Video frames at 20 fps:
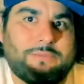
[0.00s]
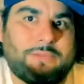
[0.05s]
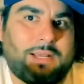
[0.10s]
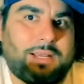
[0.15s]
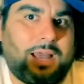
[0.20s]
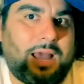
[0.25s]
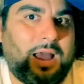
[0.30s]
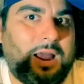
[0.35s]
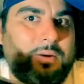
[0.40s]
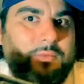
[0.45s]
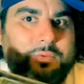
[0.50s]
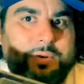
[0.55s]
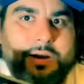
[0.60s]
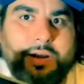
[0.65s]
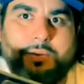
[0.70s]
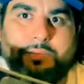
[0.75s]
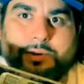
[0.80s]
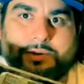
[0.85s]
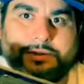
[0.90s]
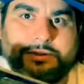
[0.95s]
Like, I
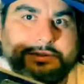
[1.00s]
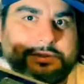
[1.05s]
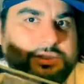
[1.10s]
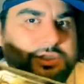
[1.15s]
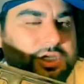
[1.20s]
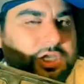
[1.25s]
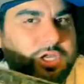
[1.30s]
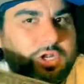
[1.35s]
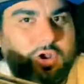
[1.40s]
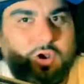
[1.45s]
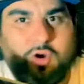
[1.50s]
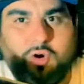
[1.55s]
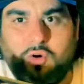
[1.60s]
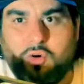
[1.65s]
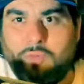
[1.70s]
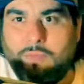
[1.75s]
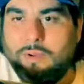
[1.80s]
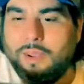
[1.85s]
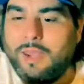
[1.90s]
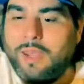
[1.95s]
really took it
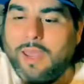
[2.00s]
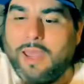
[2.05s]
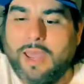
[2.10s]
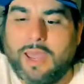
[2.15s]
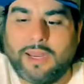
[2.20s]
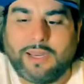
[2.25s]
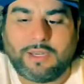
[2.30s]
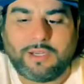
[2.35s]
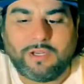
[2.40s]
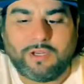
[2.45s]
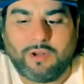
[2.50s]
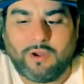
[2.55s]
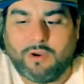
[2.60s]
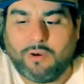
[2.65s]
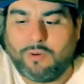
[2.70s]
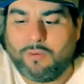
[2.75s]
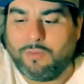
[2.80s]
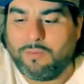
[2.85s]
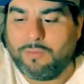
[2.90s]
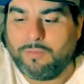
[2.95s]
home, and you
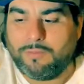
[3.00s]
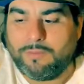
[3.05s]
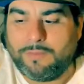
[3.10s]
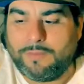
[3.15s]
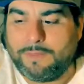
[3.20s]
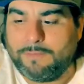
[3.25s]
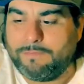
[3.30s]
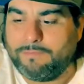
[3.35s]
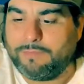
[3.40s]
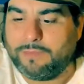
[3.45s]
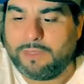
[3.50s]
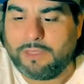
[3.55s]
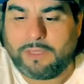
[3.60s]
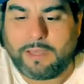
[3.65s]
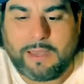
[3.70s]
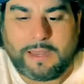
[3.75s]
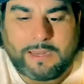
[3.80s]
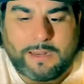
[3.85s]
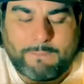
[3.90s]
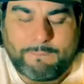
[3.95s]
know,
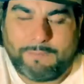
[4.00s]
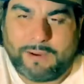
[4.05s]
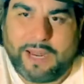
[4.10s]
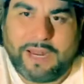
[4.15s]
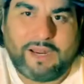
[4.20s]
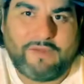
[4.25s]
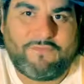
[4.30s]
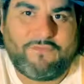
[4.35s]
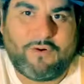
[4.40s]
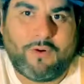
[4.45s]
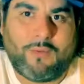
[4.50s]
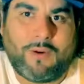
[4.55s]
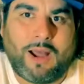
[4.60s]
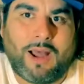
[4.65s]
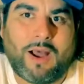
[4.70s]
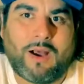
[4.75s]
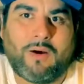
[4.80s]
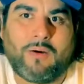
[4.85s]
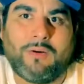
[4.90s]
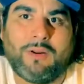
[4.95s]
and I played it for a
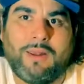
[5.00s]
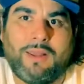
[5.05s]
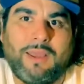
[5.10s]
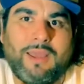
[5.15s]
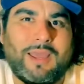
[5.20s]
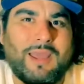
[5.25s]
while.